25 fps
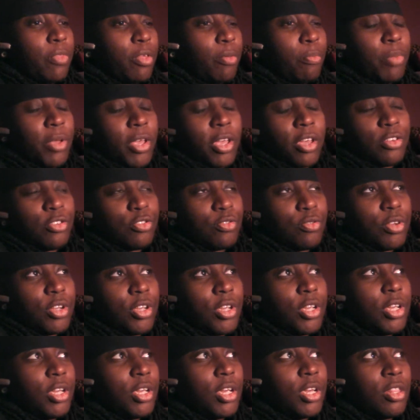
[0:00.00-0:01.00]

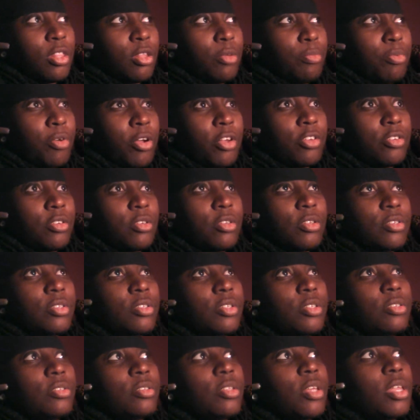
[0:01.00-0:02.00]
bigotry and the
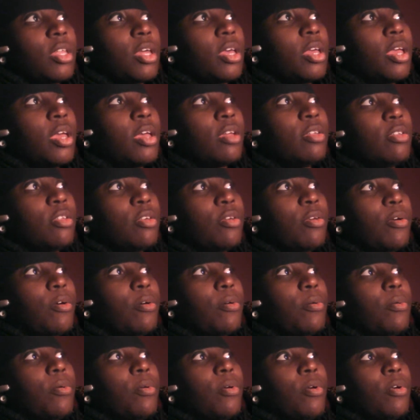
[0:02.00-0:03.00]
prejudices that I had to
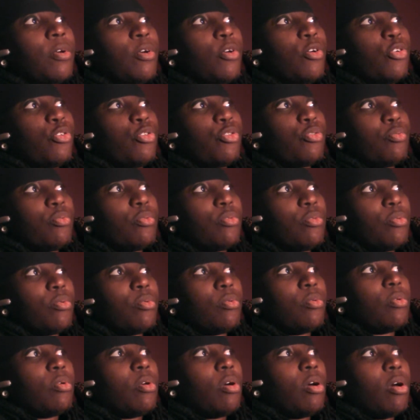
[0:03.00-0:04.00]
go
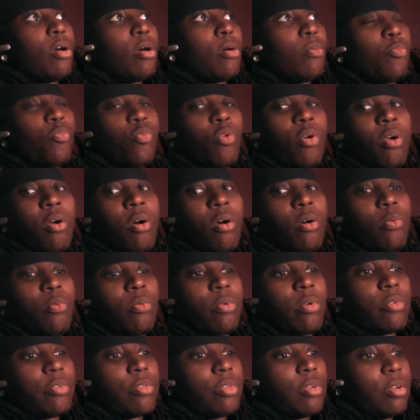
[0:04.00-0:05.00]
through were all
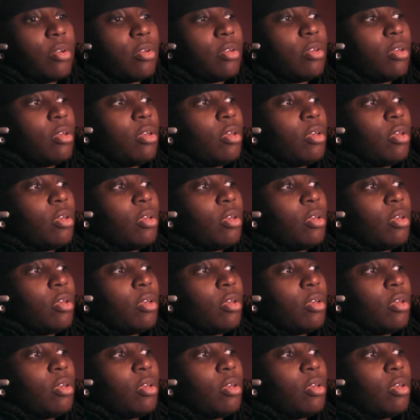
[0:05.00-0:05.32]
worth it.